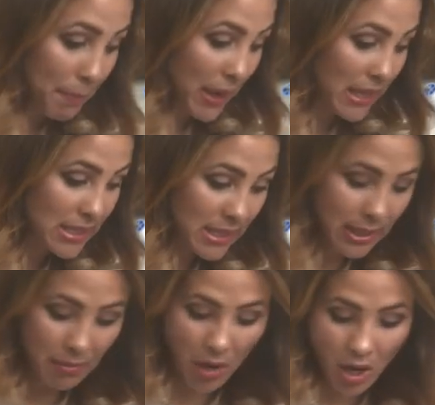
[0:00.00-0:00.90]
basted
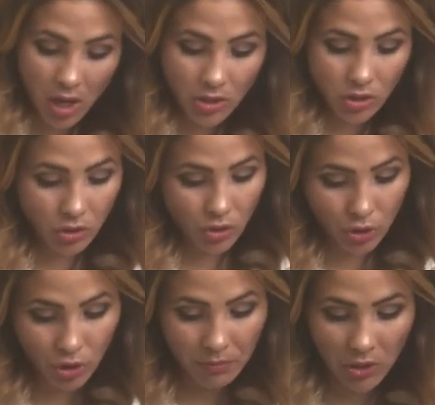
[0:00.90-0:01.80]
them on, so you
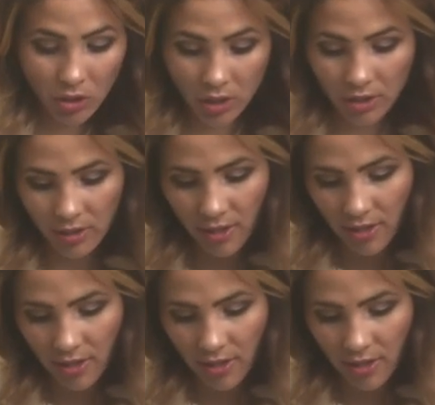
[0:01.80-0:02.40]
should be good.